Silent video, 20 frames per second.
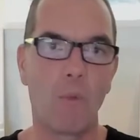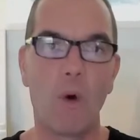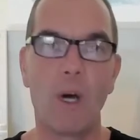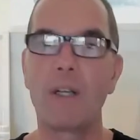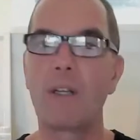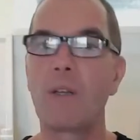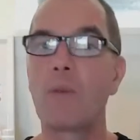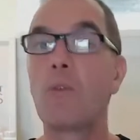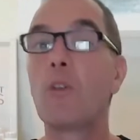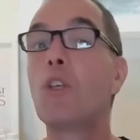
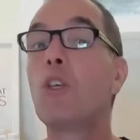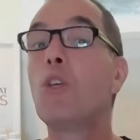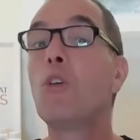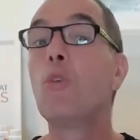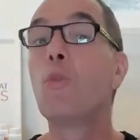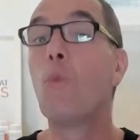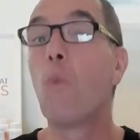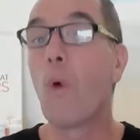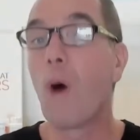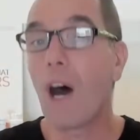what
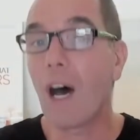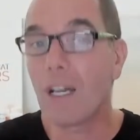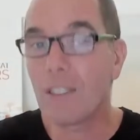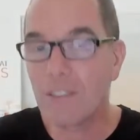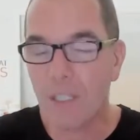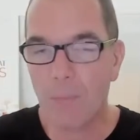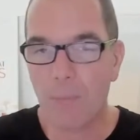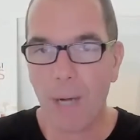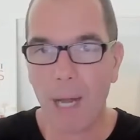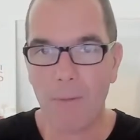you
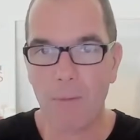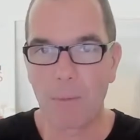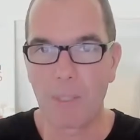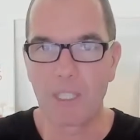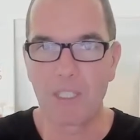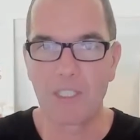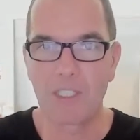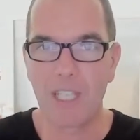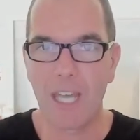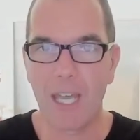want to
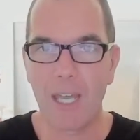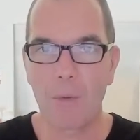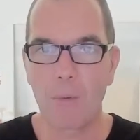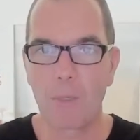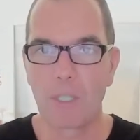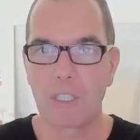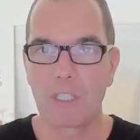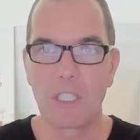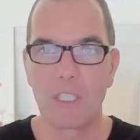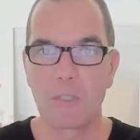probably say,
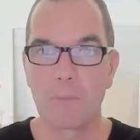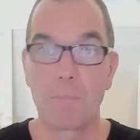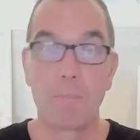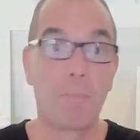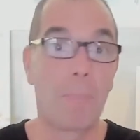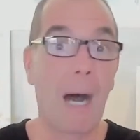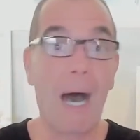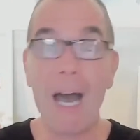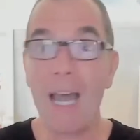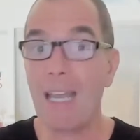which is
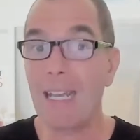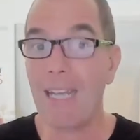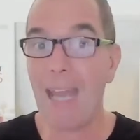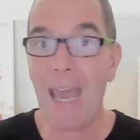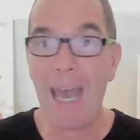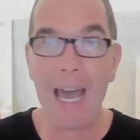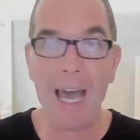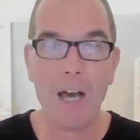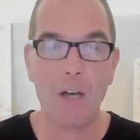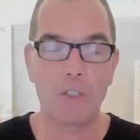buy
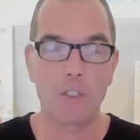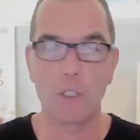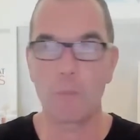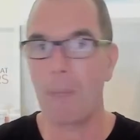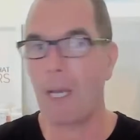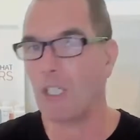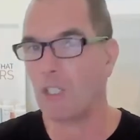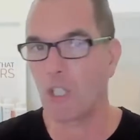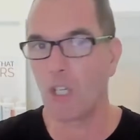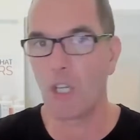now,
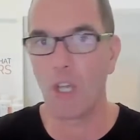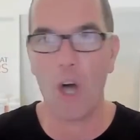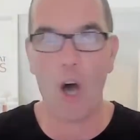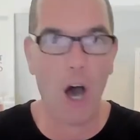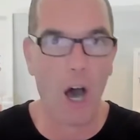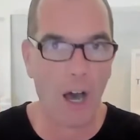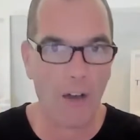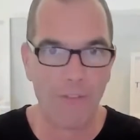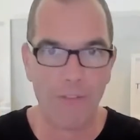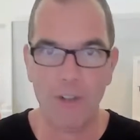special
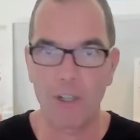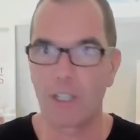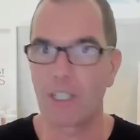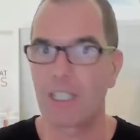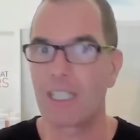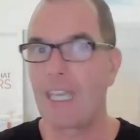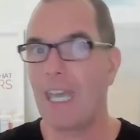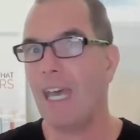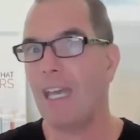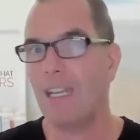
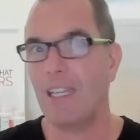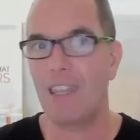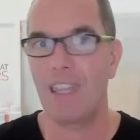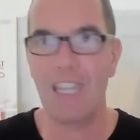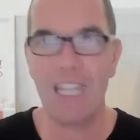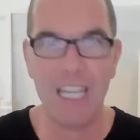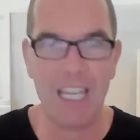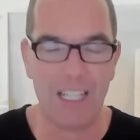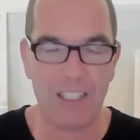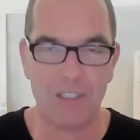offer, get
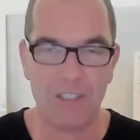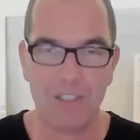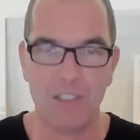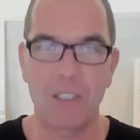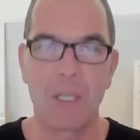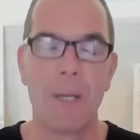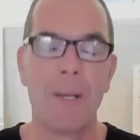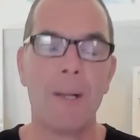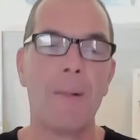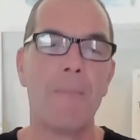
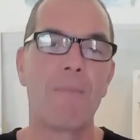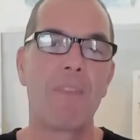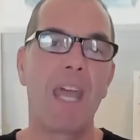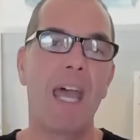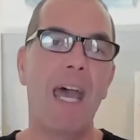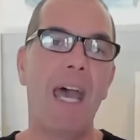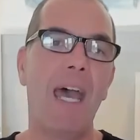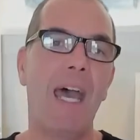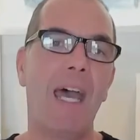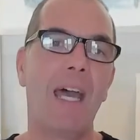this.
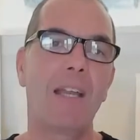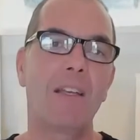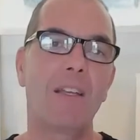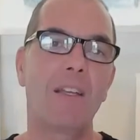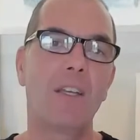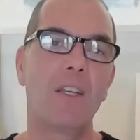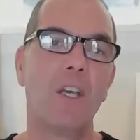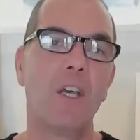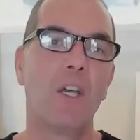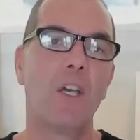And,
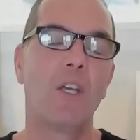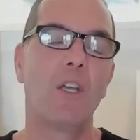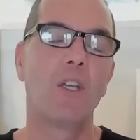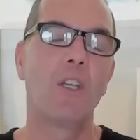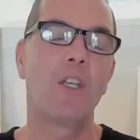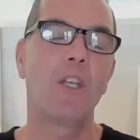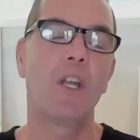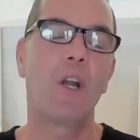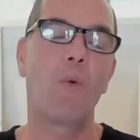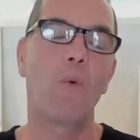
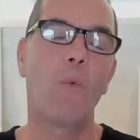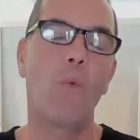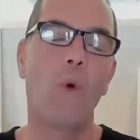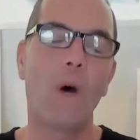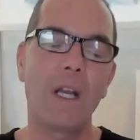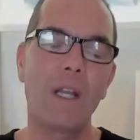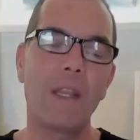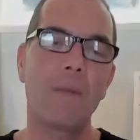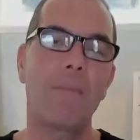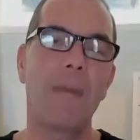
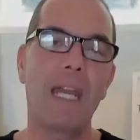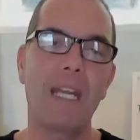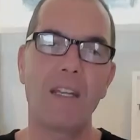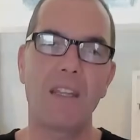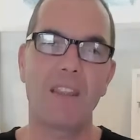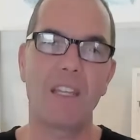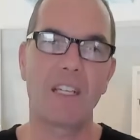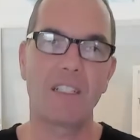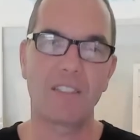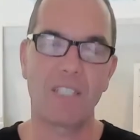one of the
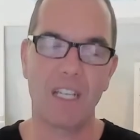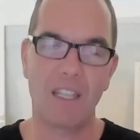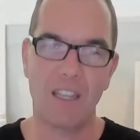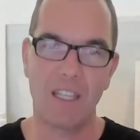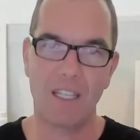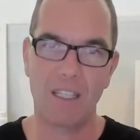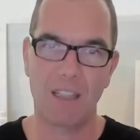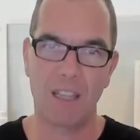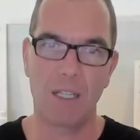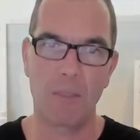main things I
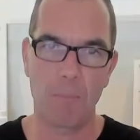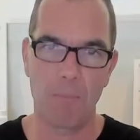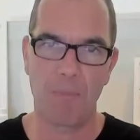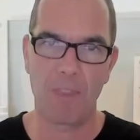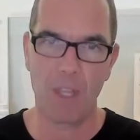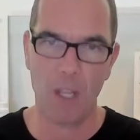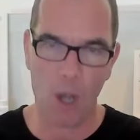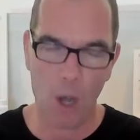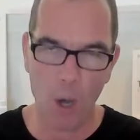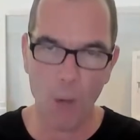think that
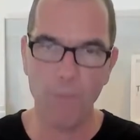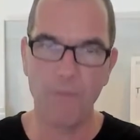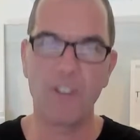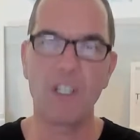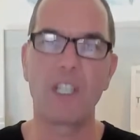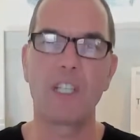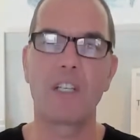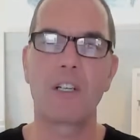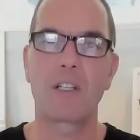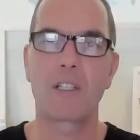
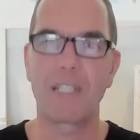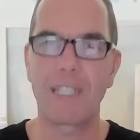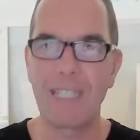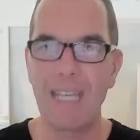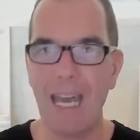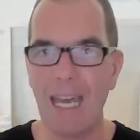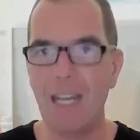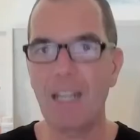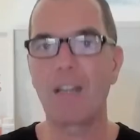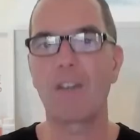hopefully you're
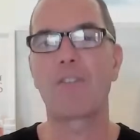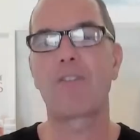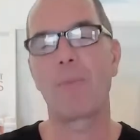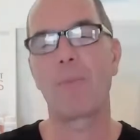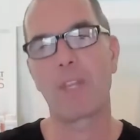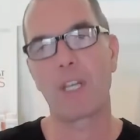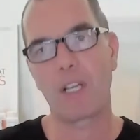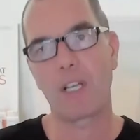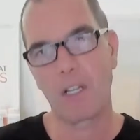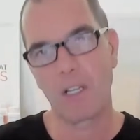getting
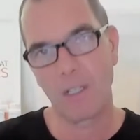from the